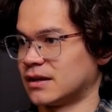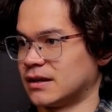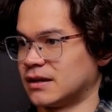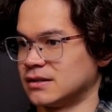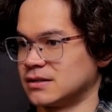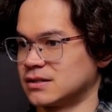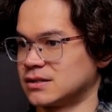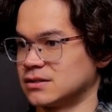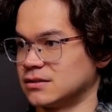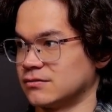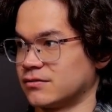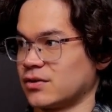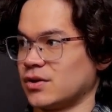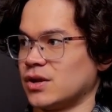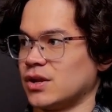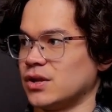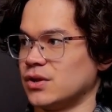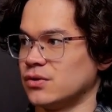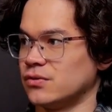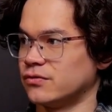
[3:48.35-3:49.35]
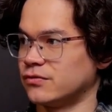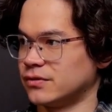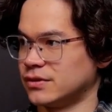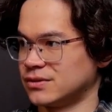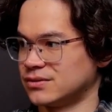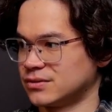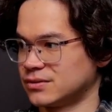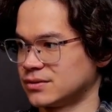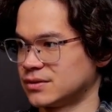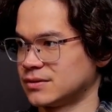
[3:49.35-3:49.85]
It's still a very new
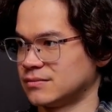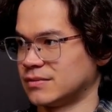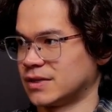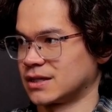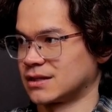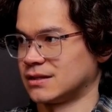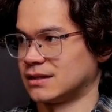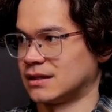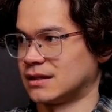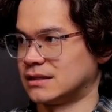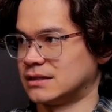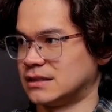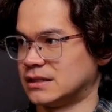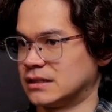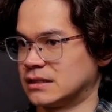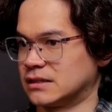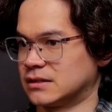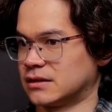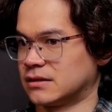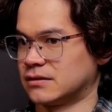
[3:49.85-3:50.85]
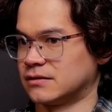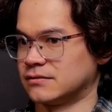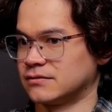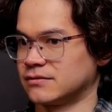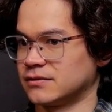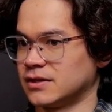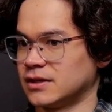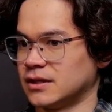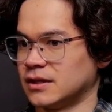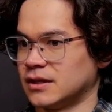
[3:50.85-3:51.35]
field, like the idea
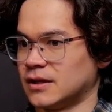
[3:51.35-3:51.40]
of